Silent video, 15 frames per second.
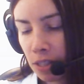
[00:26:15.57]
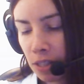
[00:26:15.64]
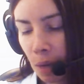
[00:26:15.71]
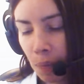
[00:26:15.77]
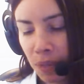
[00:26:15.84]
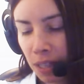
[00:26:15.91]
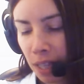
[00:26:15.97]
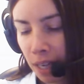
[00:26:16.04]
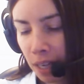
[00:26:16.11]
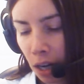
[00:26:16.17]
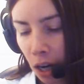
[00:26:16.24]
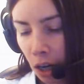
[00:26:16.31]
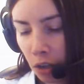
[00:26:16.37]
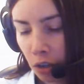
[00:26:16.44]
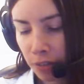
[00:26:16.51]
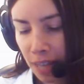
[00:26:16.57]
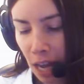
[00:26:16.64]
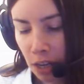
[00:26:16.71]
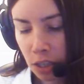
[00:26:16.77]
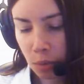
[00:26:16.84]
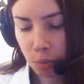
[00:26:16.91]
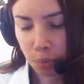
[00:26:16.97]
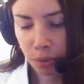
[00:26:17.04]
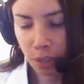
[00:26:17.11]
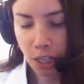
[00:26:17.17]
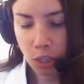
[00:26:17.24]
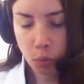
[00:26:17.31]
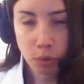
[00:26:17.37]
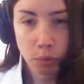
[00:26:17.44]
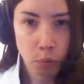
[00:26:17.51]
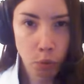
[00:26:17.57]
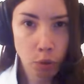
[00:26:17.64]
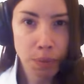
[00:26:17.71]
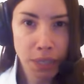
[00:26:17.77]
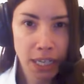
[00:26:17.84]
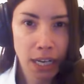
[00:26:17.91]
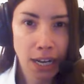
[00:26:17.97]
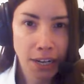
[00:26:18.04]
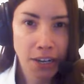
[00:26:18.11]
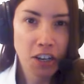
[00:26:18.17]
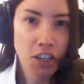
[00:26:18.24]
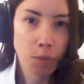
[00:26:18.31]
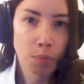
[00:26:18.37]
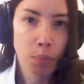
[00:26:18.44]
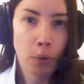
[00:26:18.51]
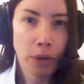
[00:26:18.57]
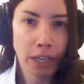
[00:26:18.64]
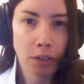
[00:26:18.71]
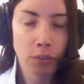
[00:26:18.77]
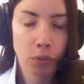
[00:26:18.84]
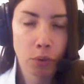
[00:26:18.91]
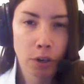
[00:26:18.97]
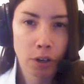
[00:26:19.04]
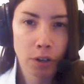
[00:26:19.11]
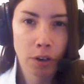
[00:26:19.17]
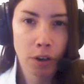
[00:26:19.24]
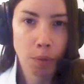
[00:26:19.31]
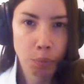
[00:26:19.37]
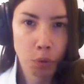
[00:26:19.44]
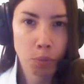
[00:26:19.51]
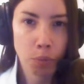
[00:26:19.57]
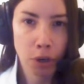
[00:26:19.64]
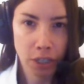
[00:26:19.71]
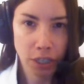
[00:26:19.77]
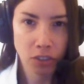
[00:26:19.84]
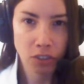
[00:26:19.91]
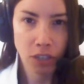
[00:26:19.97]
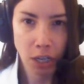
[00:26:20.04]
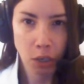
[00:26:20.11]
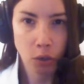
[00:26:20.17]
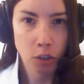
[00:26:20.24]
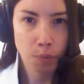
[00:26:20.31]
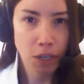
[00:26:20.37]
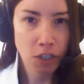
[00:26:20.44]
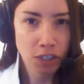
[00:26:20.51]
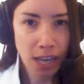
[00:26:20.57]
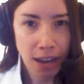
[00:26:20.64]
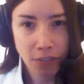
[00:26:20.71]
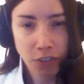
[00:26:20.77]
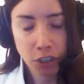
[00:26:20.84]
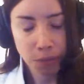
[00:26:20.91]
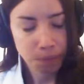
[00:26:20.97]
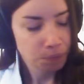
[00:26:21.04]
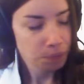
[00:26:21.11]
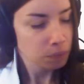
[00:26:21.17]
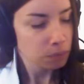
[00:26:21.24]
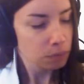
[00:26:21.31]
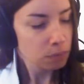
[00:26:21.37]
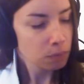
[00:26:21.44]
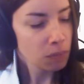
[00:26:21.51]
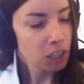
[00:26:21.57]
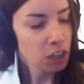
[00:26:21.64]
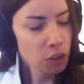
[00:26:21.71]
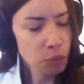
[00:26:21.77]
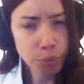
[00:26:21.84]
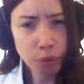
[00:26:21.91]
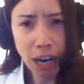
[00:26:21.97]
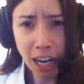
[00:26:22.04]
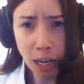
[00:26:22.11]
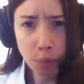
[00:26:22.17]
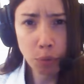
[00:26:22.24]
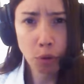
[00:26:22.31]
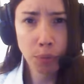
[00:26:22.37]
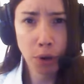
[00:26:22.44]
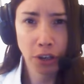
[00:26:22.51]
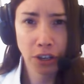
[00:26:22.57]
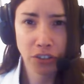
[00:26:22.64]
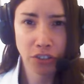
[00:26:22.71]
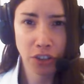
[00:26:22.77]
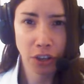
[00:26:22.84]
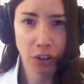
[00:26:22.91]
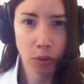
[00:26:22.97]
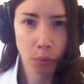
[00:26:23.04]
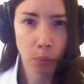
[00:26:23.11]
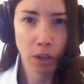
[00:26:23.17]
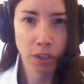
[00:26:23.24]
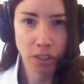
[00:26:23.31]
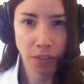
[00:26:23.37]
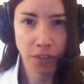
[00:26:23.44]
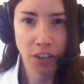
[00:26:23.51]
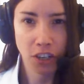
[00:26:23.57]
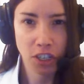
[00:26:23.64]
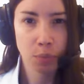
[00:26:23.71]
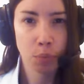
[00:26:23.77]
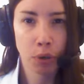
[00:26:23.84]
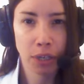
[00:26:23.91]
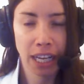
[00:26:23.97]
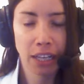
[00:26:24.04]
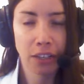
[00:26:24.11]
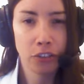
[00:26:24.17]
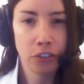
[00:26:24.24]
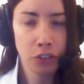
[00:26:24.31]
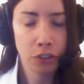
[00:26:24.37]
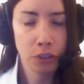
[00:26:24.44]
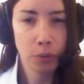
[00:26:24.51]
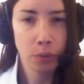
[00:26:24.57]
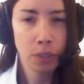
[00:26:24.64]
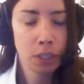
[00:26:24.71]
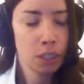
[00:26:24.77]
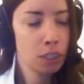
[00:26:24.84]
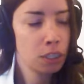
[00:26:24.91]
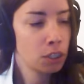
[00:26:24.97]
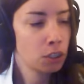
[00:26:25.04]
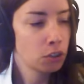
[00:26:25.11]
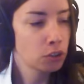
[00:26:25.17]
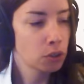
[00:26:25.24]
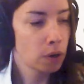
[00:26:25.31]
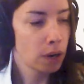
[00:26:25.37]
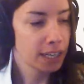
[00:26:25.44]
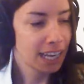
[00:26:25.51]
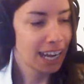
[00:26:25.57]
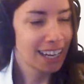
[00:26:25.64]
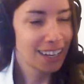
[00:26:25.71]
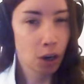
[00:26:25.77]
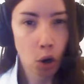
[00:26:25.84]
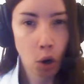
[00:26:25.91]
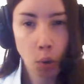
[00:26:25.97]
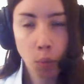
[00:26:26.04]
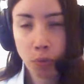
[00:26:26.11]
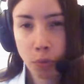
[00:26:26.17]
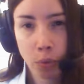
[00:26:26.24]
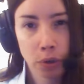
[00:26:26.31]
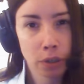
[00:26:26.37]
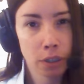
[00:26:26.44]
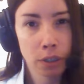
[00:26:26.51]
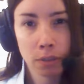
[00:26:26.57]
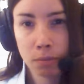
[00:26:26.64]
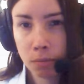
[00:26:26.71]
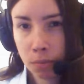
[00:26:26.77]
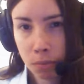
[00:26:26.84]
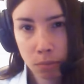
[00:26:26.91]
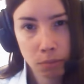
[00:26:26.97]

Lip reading: something like 100,000 plus would be kind of disappointing for a bull market cycle, especially after the prior bull market cycle was on the disappointing end too. So I'd kind of hope for